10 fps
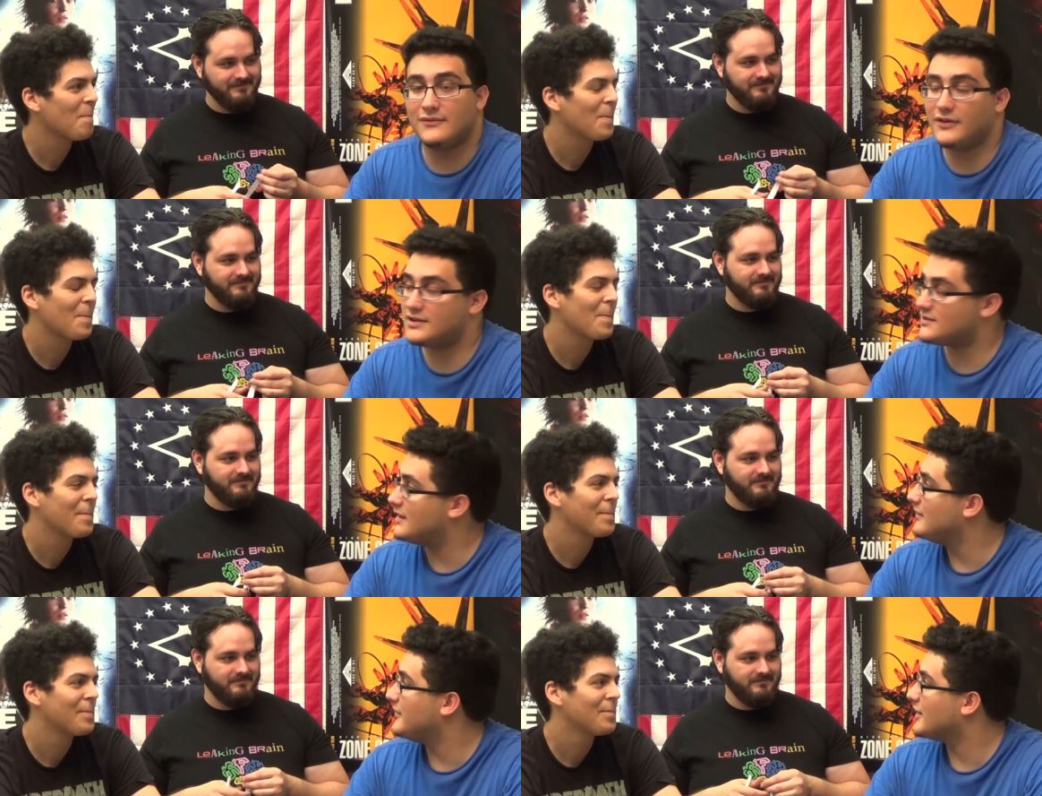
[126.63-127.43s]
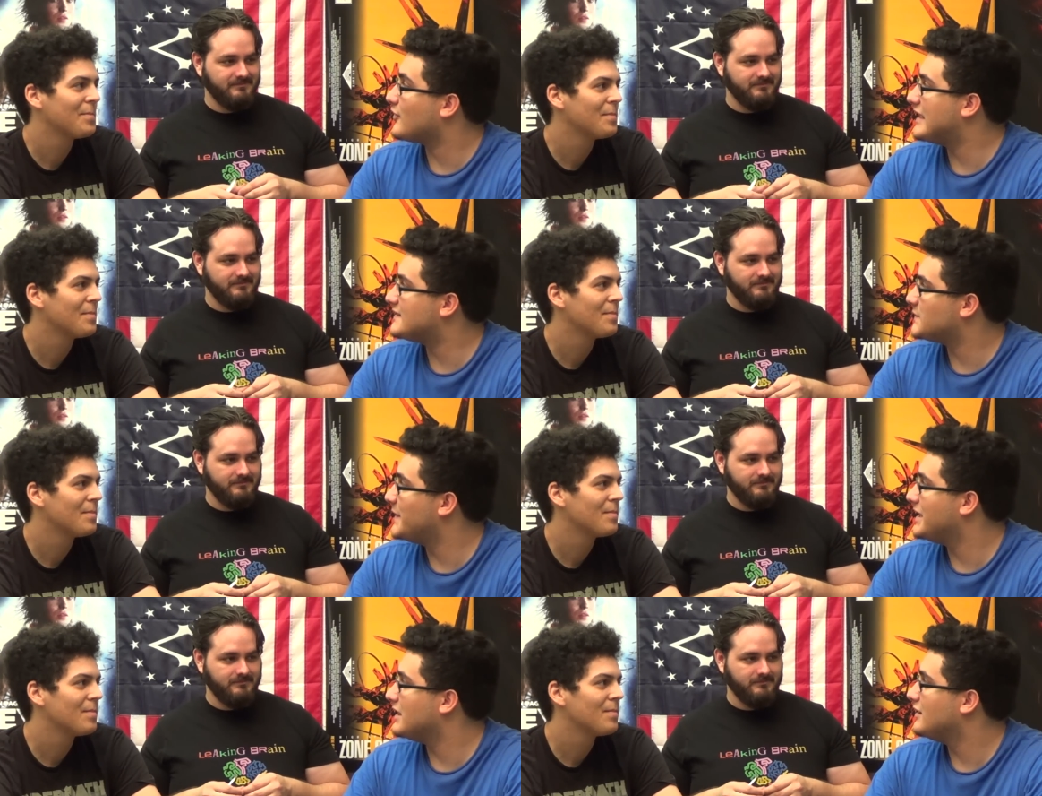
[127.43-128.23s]
Speaker 1: Infinite Infinite Crisis
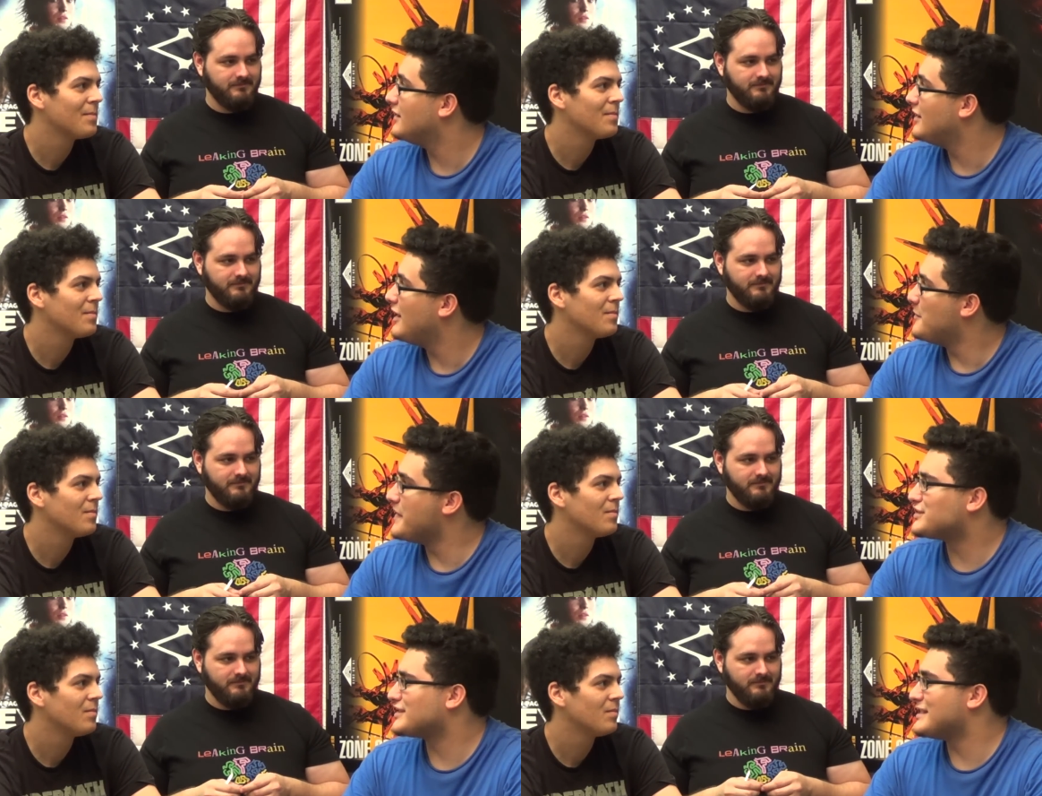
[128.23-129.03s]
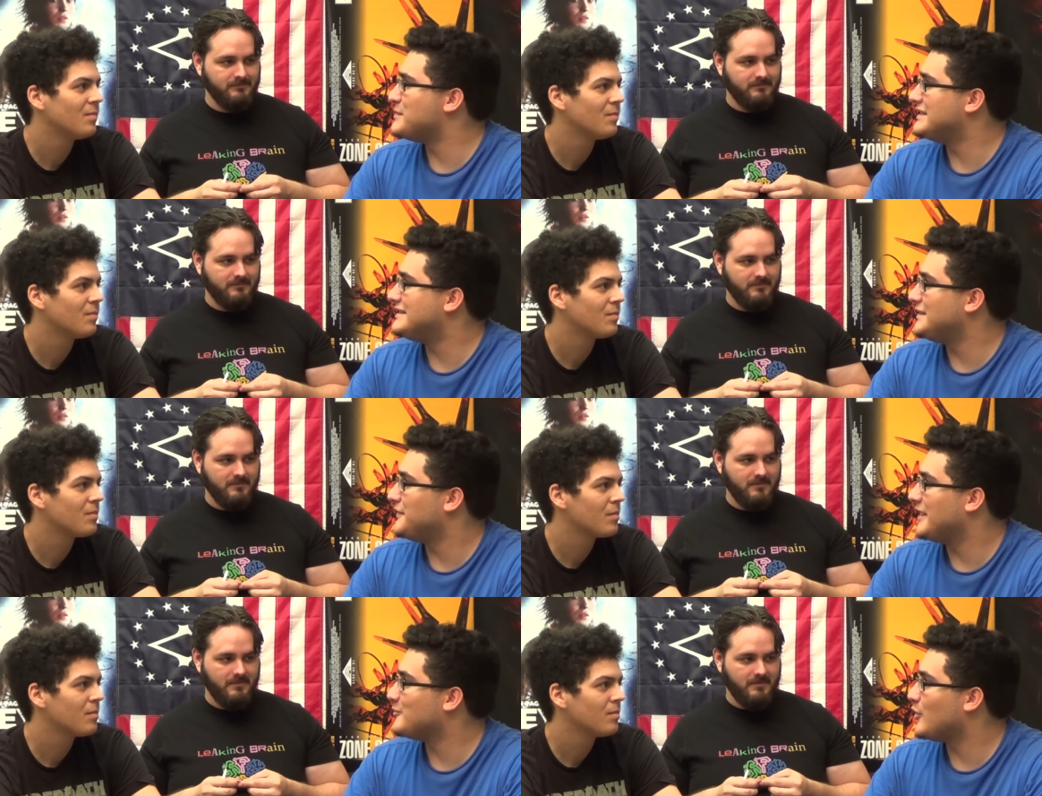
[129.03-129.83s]
beta, but that's just because I'm a DC
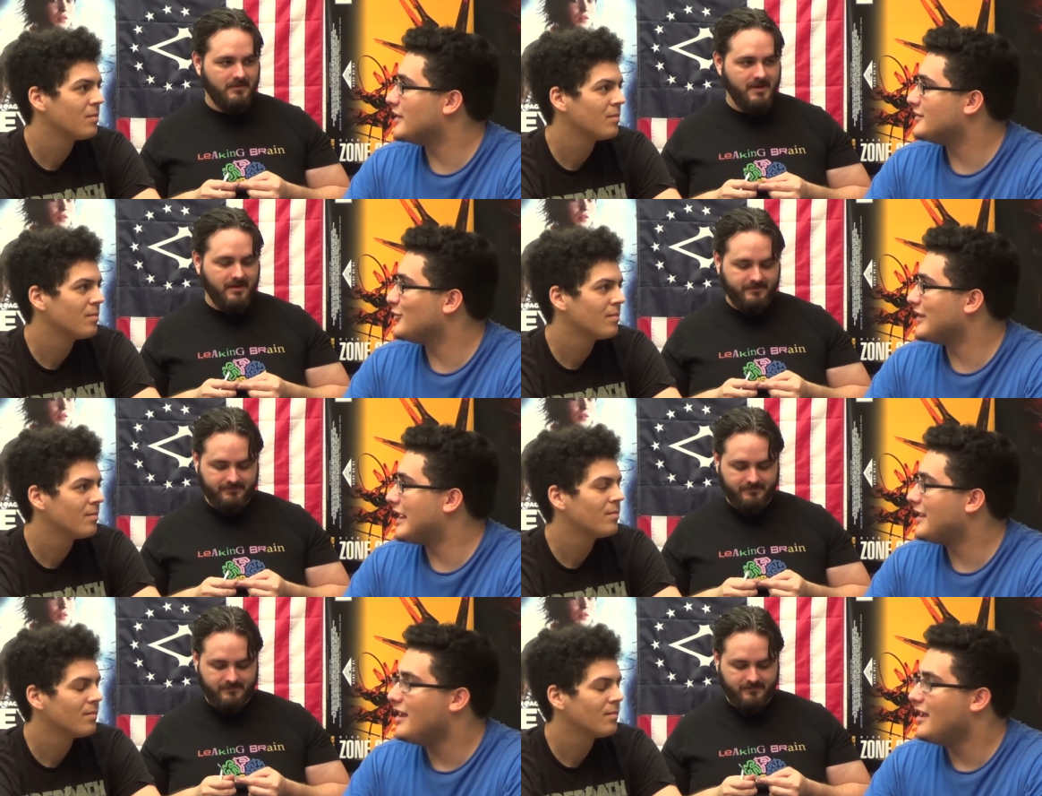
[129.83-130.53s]
fanboy. Yeah. No lie.